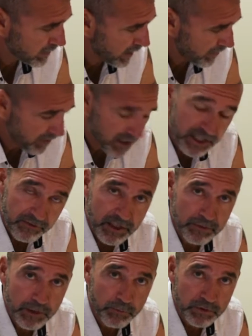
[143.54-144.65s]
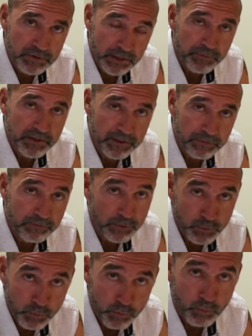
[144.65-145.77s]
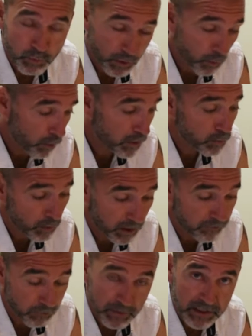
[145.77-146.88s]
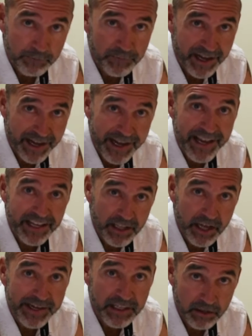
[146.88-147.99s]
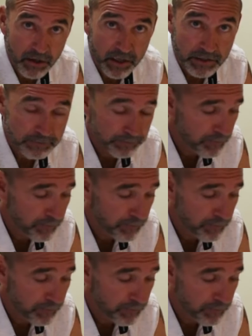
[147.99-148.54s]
I think I've come up with something that works well for me. I like naan.